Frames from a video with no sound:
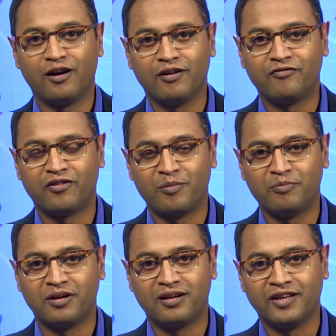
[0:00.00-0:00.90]

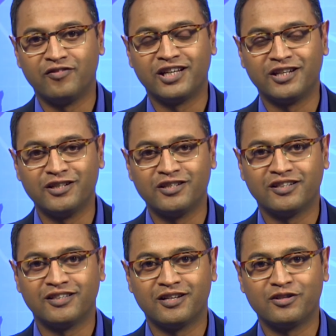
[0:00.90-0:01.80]
from living in
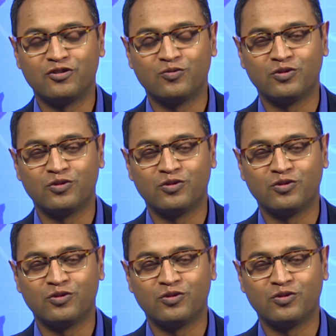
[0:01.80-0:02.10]
India that you would